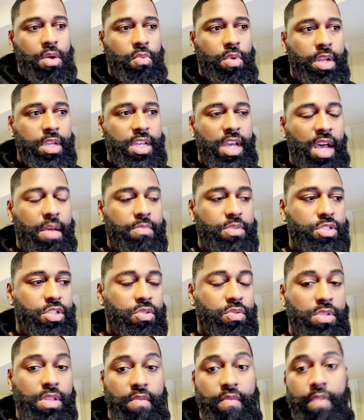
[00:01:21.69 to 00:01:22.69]
when it comes
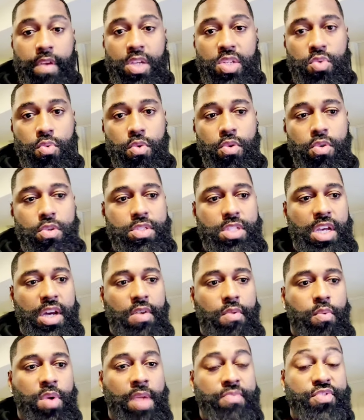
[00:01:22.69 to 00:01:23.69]
to the visuals
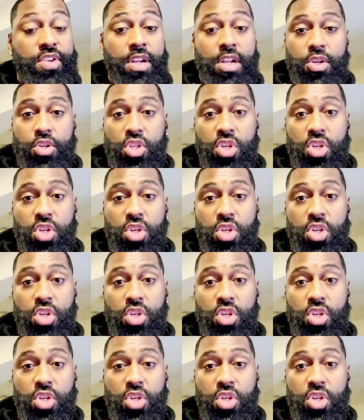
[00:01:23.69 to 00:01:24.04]
of what I'm trying